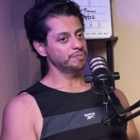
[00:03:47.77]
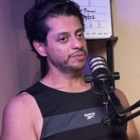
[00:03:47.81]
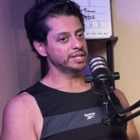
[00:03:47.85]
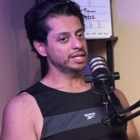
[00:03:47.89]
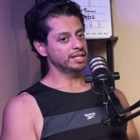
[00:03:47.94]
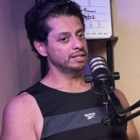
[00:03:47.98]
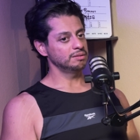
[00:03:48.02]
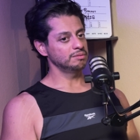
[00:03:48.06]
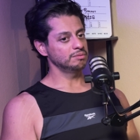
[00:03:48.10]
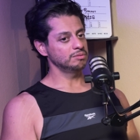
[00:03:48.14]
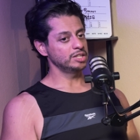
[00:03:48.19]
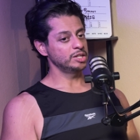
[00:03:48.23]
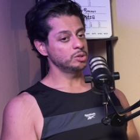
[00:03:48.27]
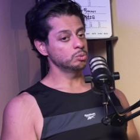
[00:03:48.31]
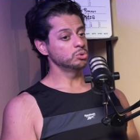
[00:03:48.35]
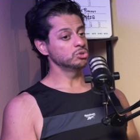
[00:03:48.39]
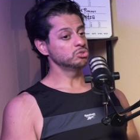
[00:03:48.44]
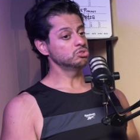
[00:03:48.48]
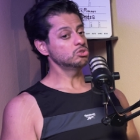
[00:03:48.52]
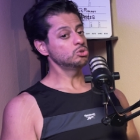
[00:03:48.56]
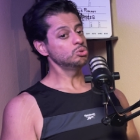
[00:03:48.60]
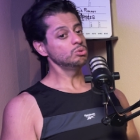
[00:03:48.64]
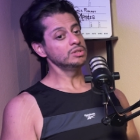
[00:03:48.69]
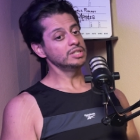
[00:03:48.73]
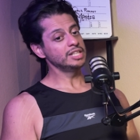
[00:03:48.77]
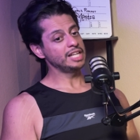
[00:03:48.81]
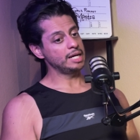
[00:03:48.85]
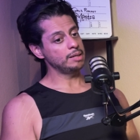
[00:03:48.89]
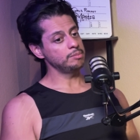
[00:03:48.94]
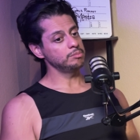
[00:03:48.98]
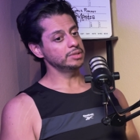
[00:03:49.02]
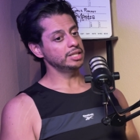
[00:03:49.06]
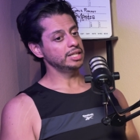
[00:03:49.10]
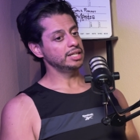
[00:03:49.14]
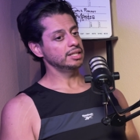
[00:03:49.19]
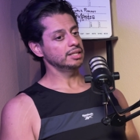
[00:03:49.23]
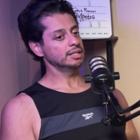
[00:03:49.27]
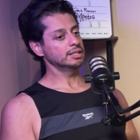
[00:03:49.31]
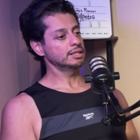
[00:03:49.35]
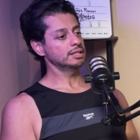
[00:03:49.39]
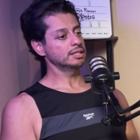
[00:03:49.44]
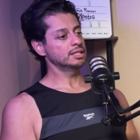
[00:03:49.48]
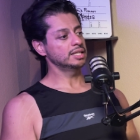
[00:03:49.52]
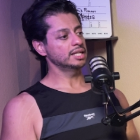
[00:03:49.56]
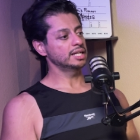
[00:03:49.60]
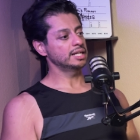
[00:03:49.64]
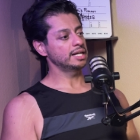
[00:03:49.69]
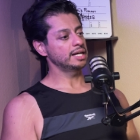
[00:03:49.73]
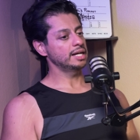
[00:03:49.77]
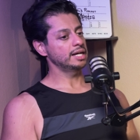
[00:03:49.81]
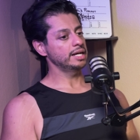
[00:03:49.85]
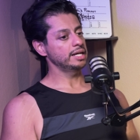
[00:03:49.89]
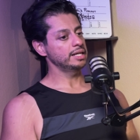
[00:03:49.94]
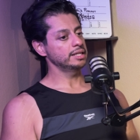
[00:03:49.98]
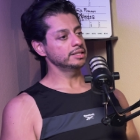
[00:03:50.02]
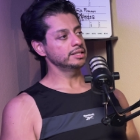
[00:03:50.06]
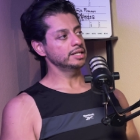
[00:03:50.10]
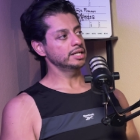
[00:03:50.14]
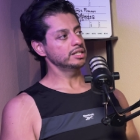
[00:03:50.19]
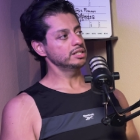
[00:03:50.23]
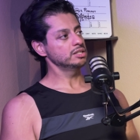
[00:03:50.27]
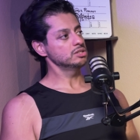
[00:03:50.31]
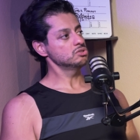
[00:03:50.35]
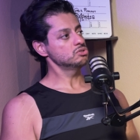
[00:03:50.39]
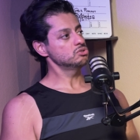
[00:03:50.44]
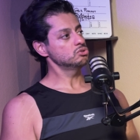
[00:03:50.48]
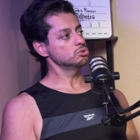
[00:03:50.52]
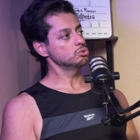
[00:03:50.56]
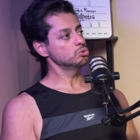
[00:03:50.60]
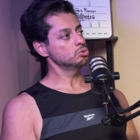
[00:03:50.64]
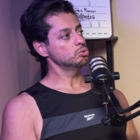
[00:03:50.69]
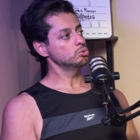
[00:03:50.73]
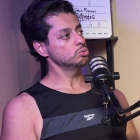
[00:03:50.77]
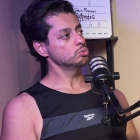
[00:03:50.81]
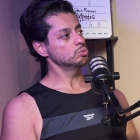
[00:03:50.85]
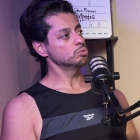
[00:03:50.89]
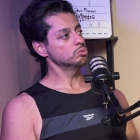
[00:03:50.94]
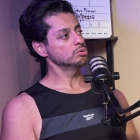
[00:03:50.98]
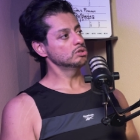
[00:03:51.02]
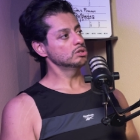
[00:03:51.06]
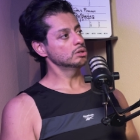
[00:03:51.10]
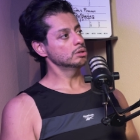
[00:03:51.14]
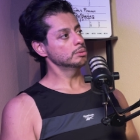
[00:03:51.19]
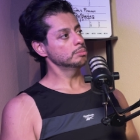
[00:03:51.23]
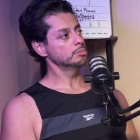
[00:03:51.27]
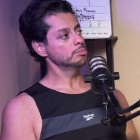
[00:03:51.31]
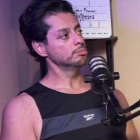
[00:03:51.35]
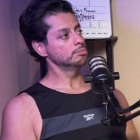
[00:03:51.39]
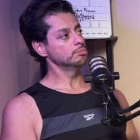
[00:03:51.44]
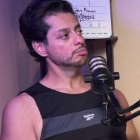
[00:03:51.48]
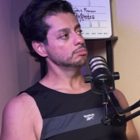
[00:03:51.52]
And it was through them that I got into the